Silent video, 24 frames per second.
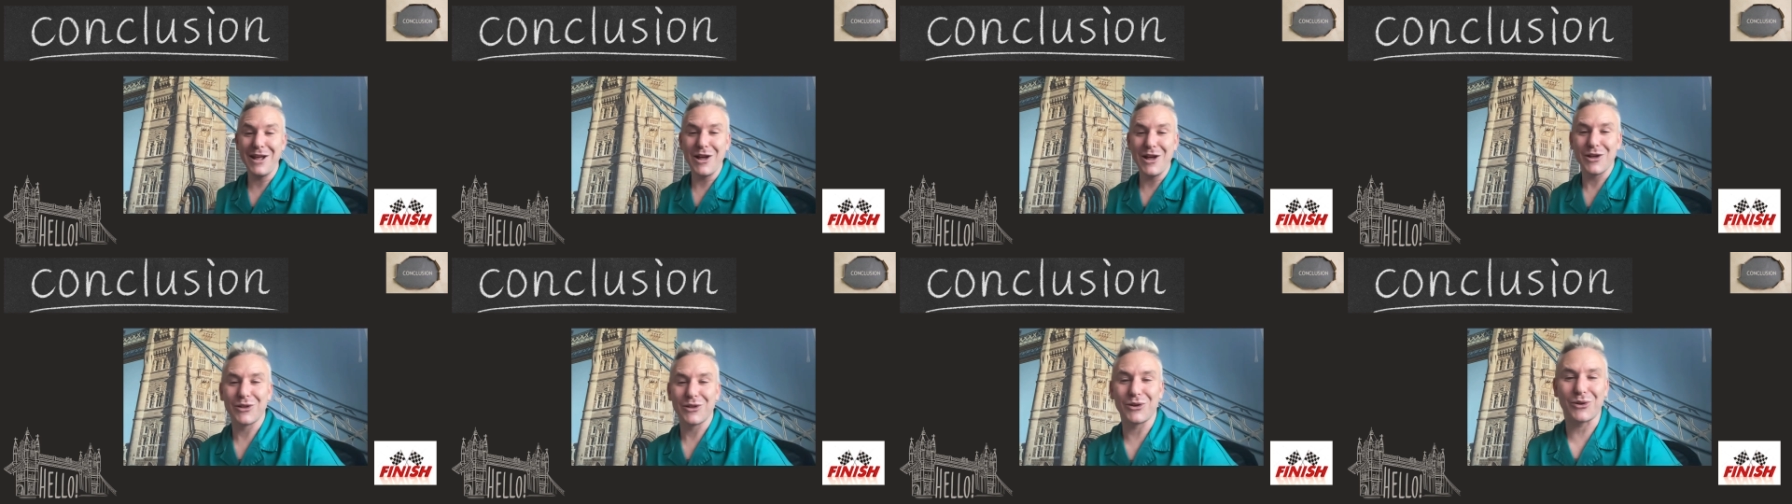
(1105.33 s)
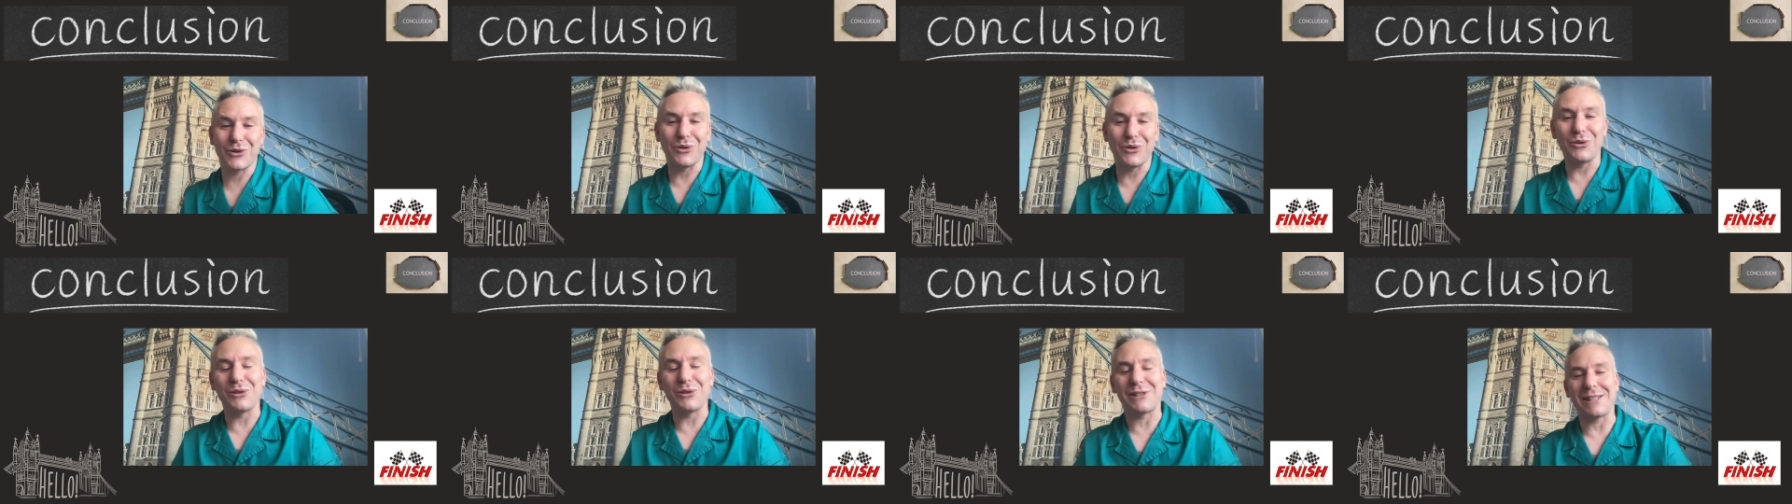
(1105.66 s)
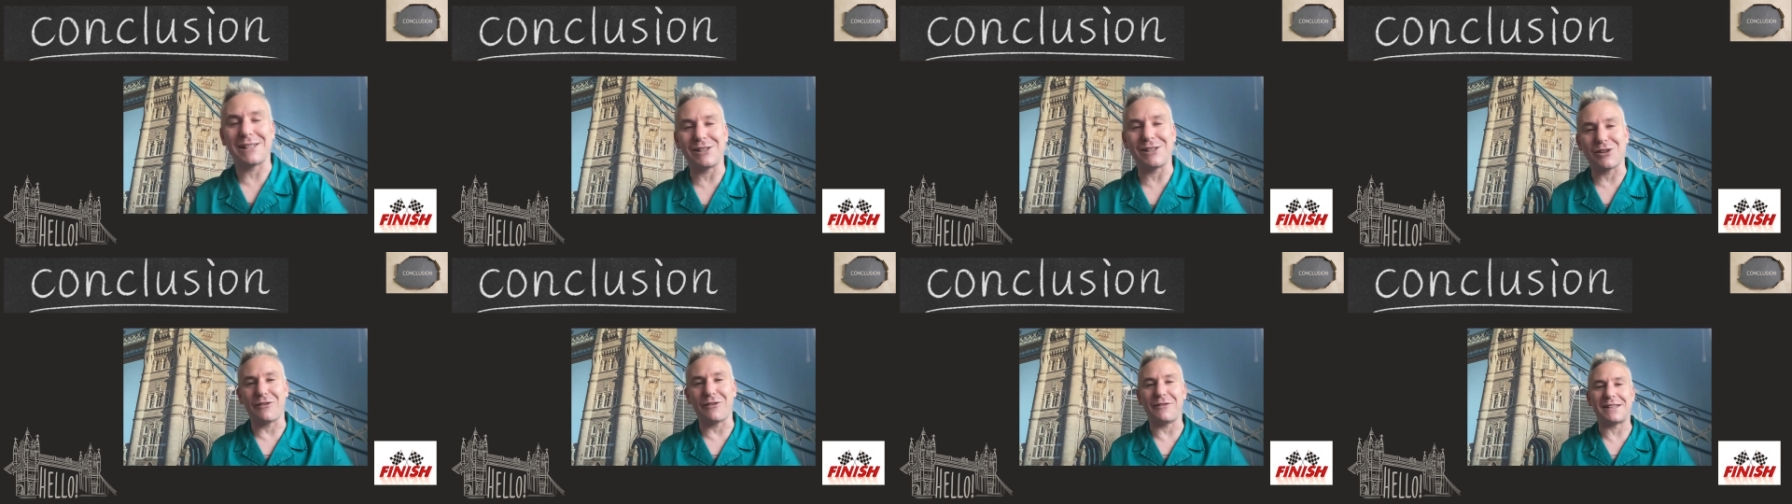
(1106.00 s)
The course
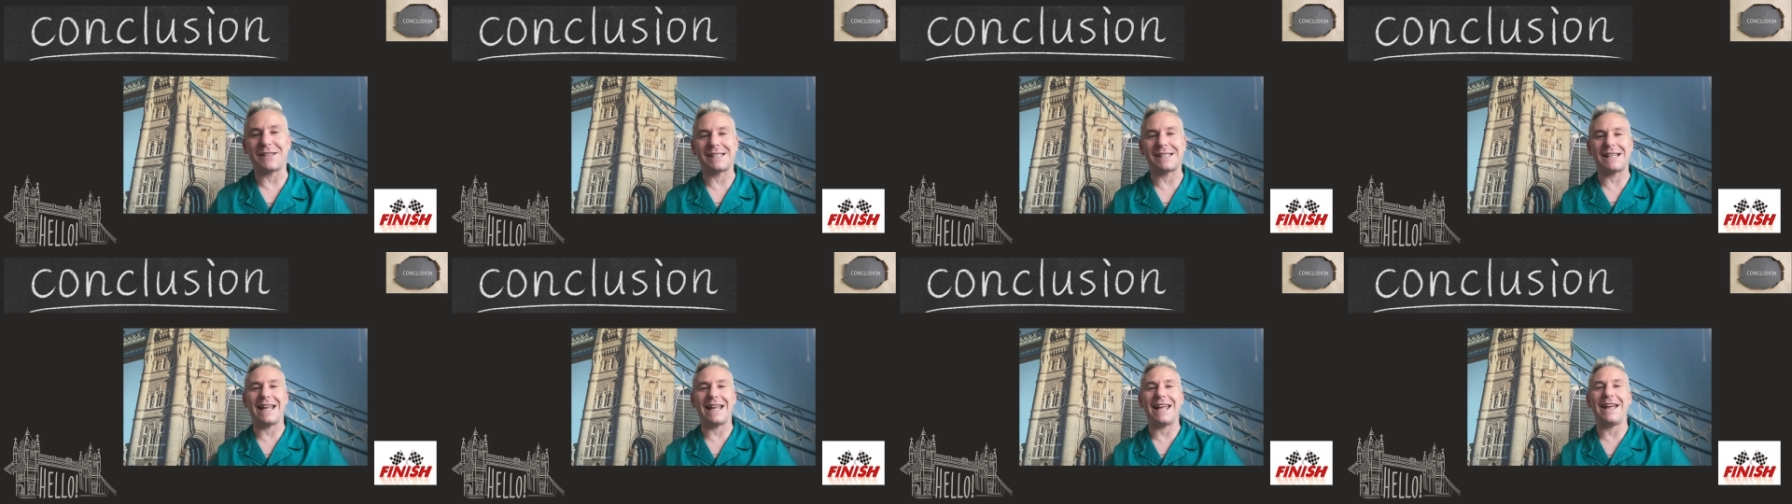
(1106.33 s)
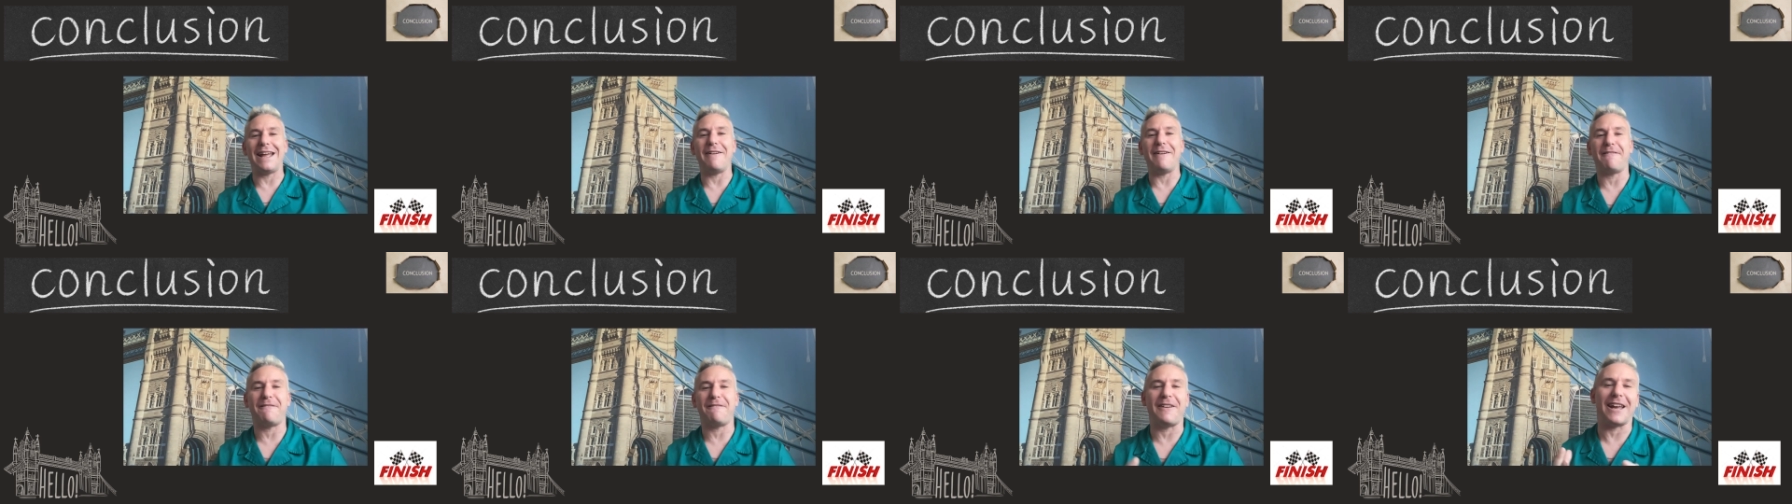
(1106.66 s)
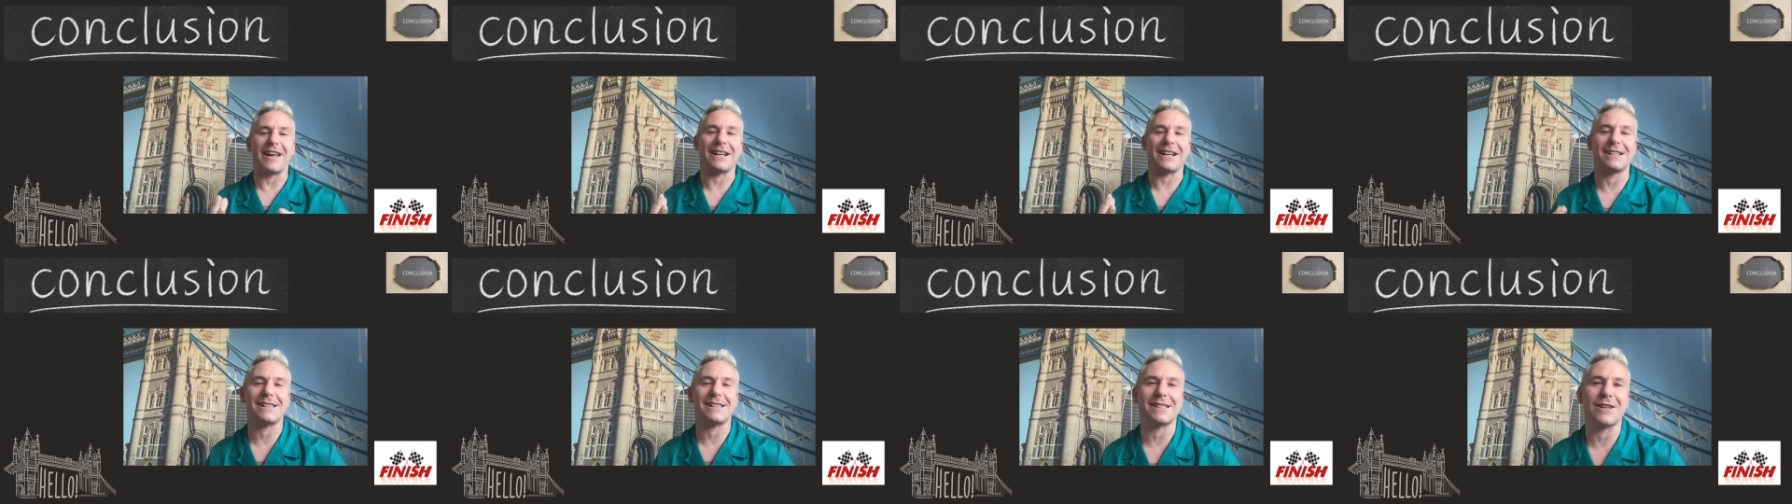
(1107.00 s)
is obviously a
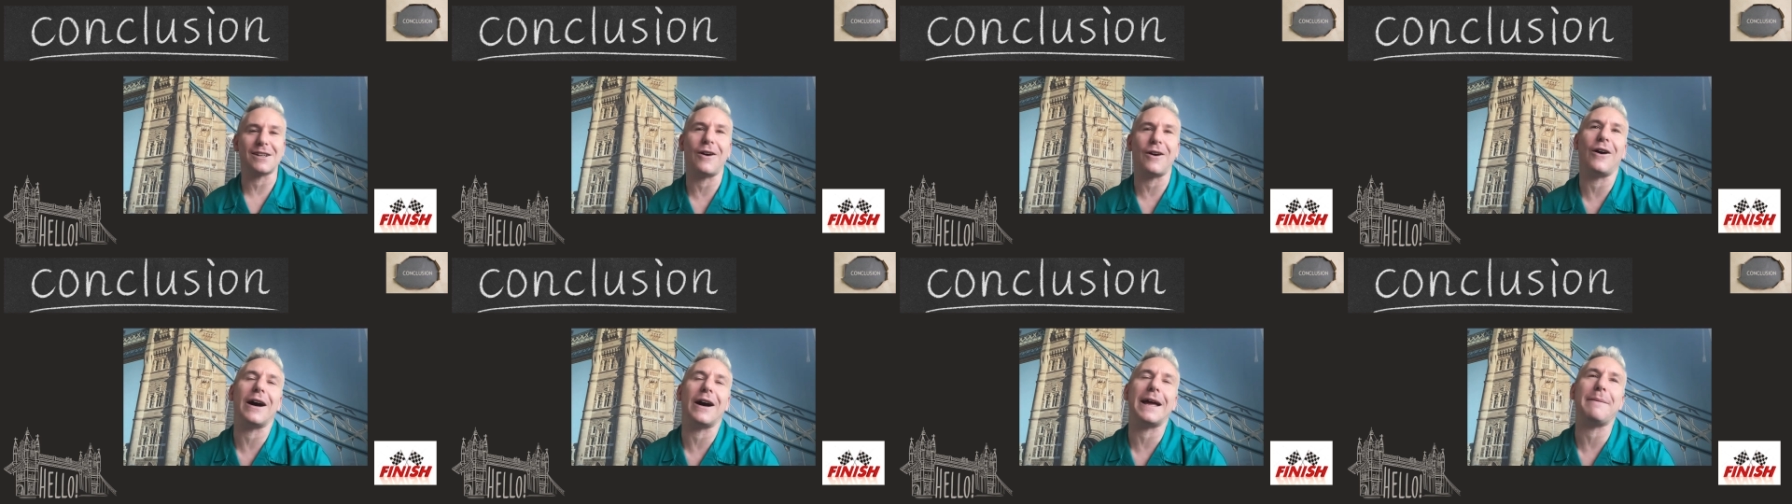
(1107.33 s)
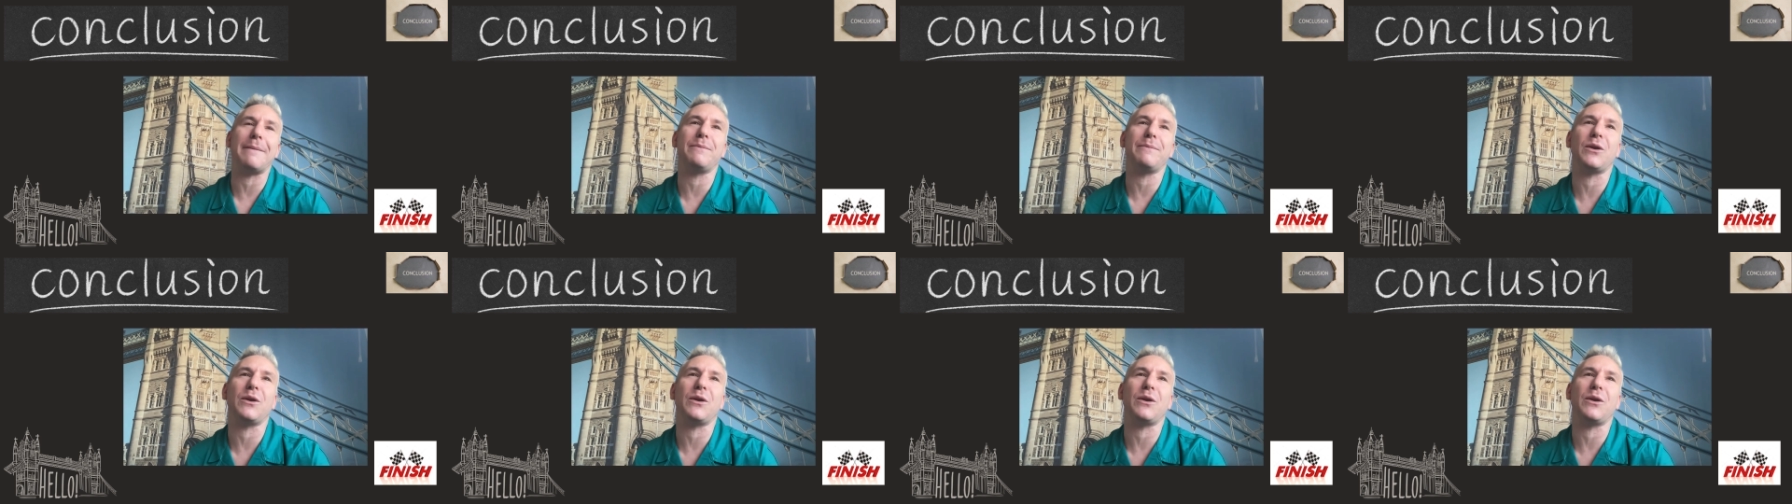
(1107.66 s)
fixed time.